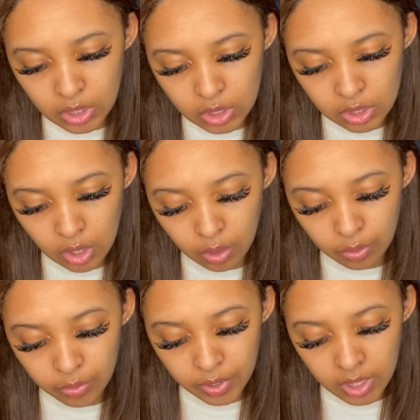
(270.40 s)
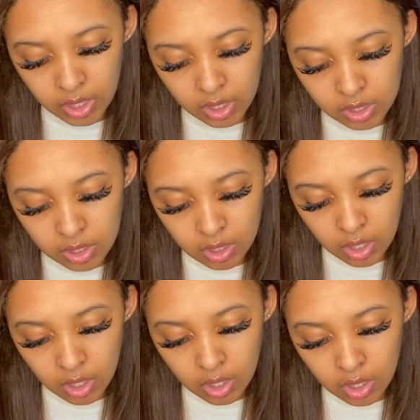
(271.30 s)
So for these,
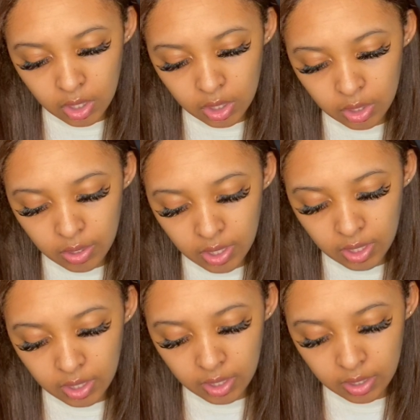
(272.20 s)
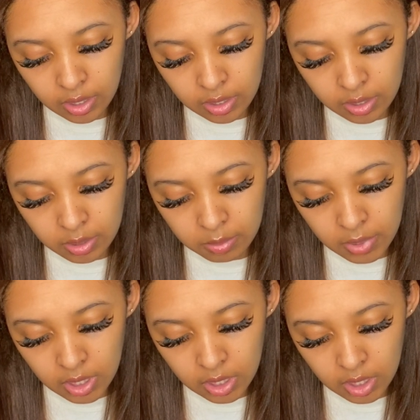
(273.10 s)
you can click on them
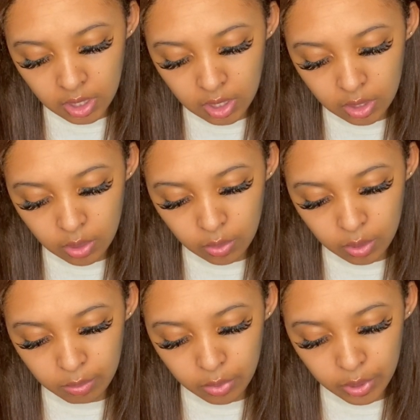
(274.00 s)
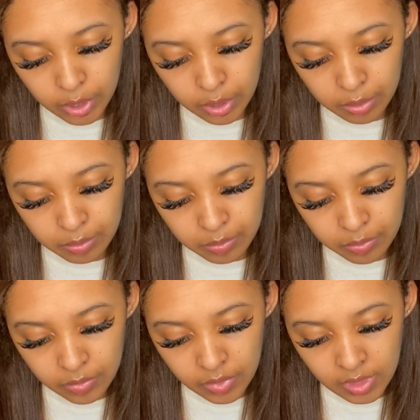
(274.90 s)
and then go to border.
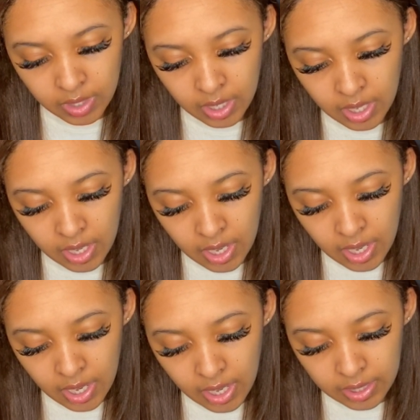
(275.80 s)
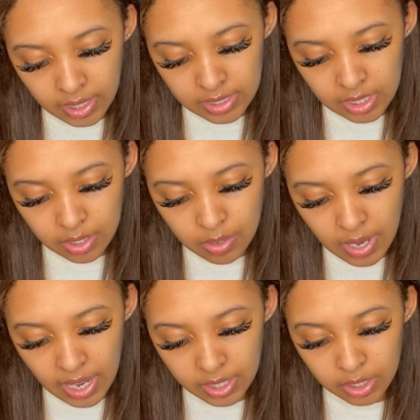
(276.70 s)
And that's how you
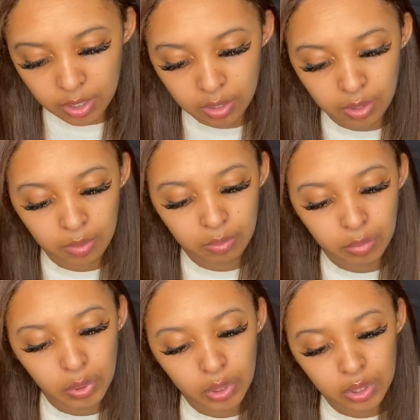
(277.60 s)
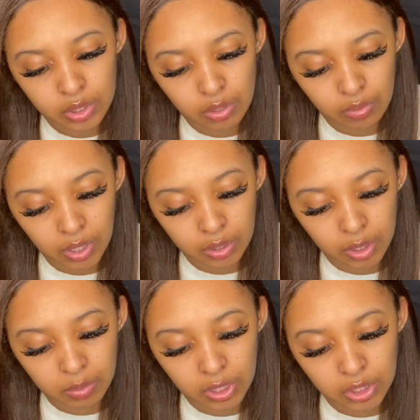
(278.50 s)
add your borders around
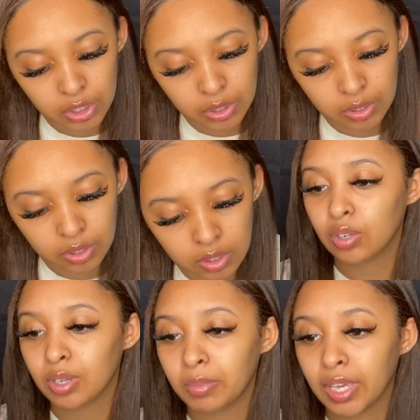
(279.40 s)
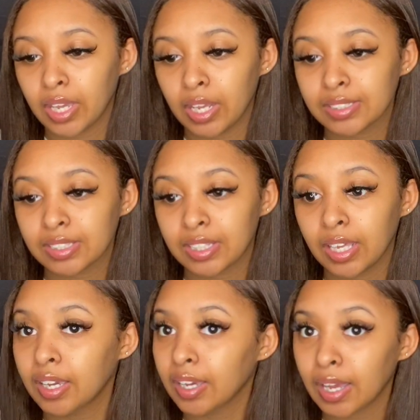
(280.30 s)
your picture. You can make it as
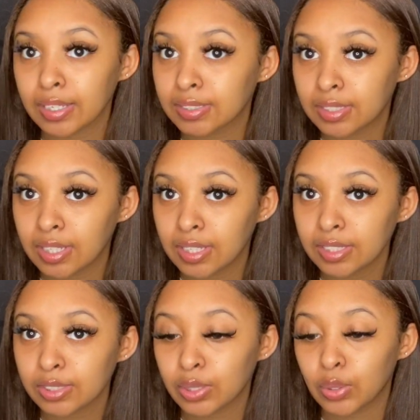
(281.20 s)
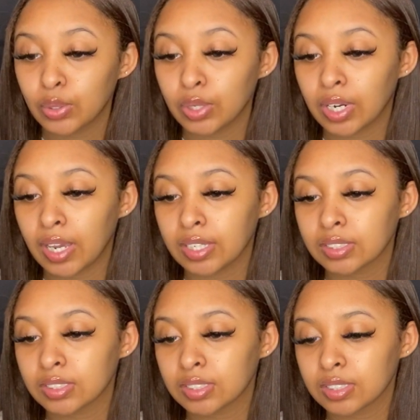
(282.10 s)
thick as this or
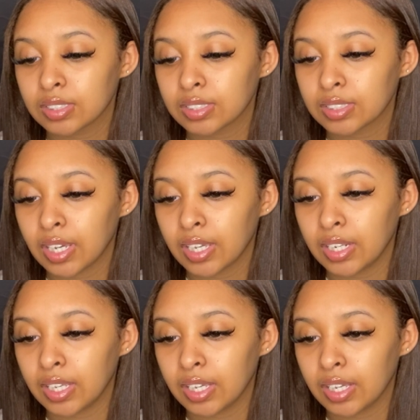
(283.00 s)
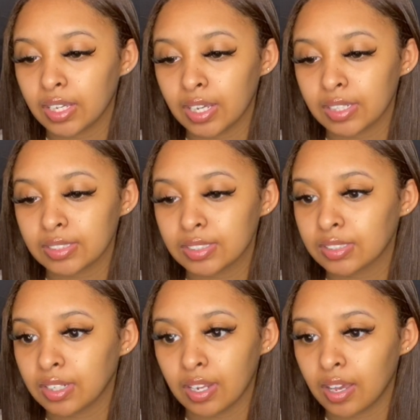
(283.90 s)
as tiny as
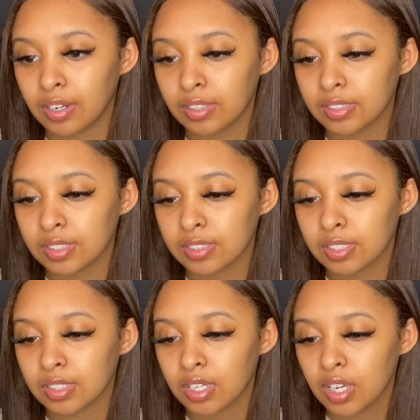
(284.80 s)
non-existent.